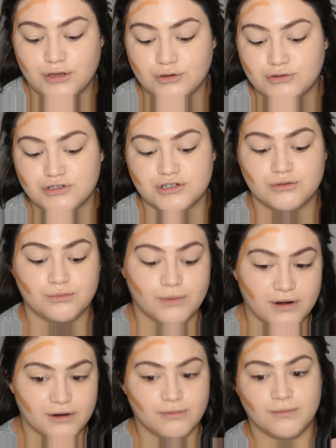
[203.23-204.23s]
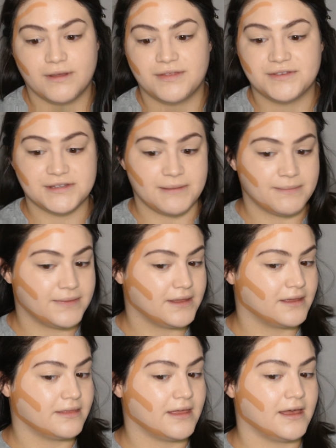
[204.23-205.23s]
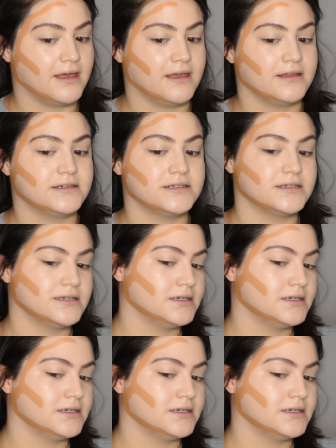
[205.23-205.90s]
You should work with something that